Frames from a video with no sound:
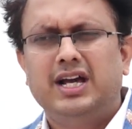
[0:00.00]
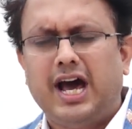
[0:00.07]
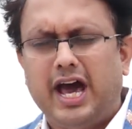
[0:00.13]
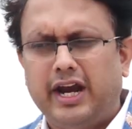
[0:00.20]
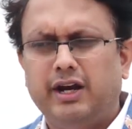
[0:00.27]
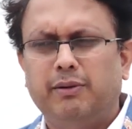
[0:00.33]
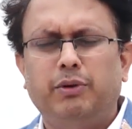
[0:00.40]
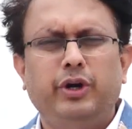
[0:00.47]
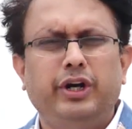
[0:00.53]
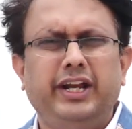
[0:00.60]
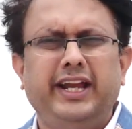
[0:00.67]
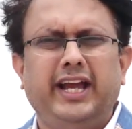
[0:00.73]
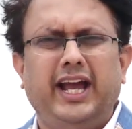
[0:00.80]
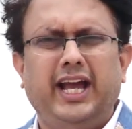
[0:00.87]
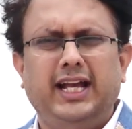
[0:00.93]

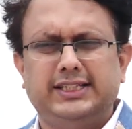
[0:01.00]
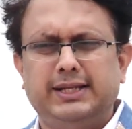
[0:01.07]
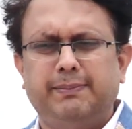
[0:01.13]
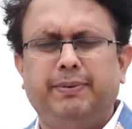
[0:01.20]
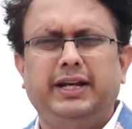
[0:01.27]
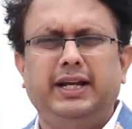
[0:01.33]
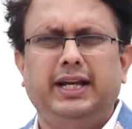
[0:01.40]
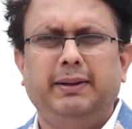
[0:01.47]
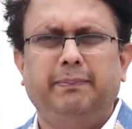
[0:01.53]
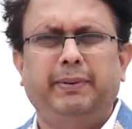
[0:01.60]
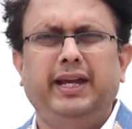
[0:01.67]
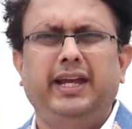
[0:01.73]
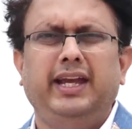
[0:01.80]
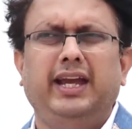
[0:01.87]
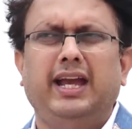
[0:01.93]
RWDI,
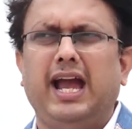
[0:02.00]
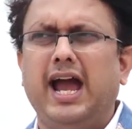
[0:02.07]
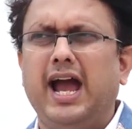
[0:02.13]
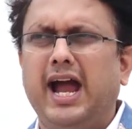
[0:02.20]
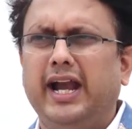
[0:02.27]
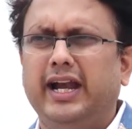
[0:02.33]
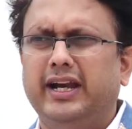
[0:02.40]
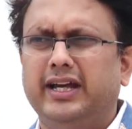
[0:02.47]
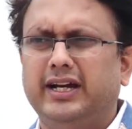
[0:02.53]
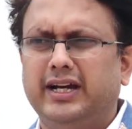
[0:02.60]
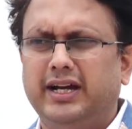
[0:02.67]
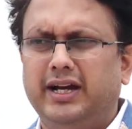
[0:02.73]
CPP and